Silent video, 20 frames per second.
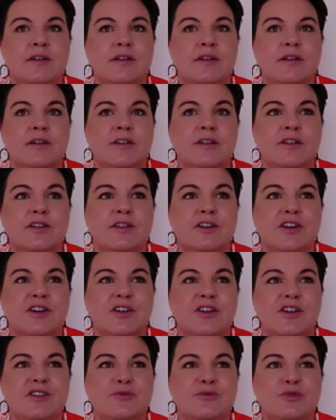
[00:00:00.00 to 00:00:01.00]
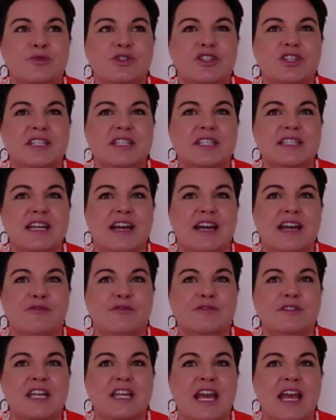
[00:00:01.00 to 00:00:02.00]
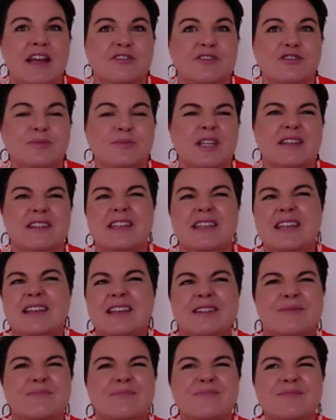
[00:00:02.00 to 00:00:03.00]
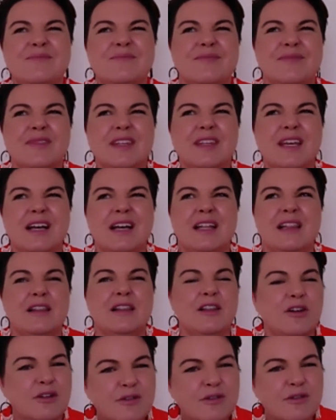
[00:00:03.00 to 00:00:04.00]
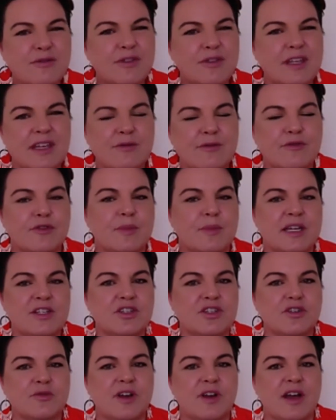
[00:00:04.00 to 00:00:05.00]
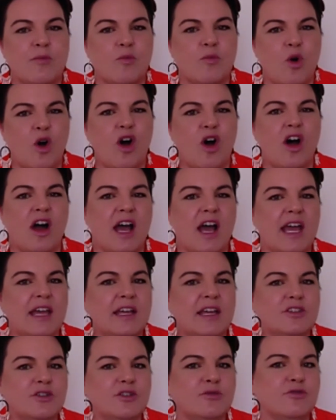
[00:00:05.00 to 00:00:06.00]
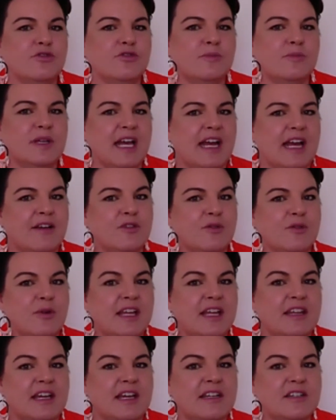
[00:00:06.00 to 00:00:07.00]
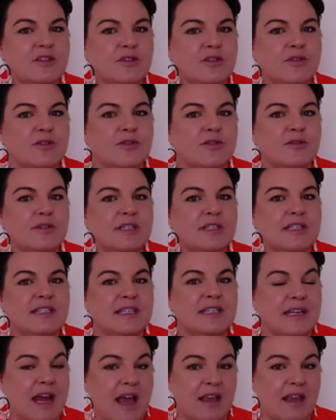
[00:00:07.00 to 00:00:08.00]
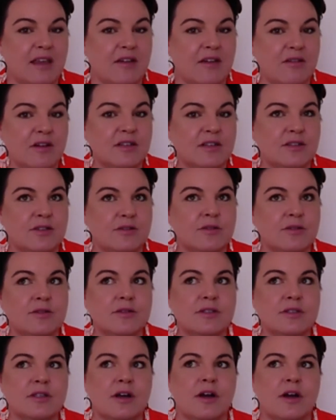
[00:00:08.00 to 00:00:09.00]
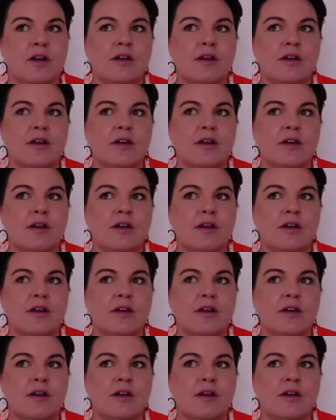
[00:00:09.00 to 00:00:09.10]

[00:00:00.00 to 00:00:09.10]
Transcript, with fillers: you know, would just have tantrums. I think a lot of the information around why children behave the way they do is inaccurate too. So,